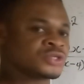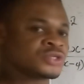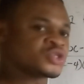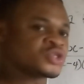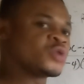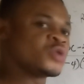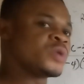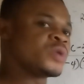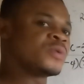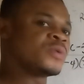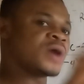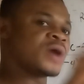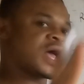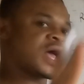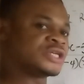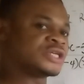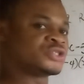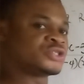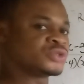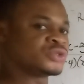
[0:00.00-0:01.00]
So we will
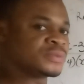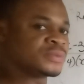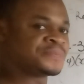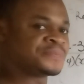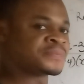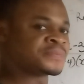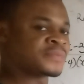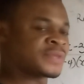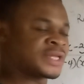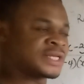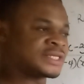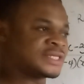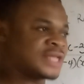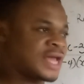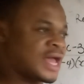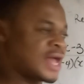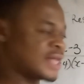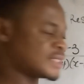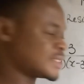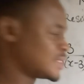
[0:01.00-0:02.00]
assume
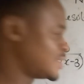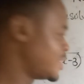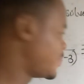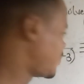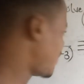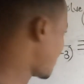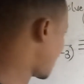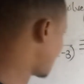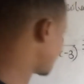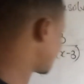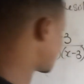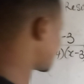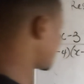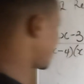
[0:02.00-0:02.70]
that the parts